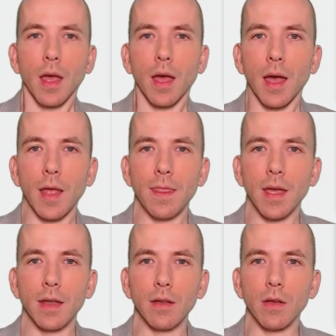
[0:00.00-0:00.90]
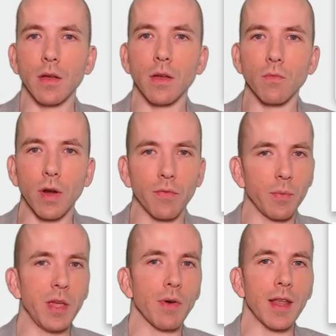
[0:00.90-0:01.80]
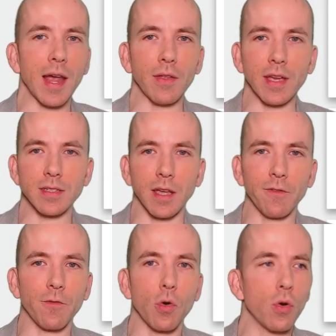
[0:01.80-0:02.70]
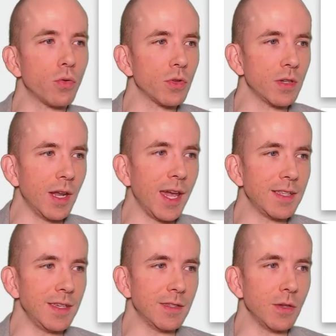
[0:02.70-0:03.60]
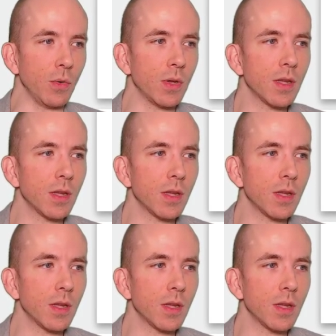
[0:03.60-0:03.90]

And then right for me right now, that's like 482.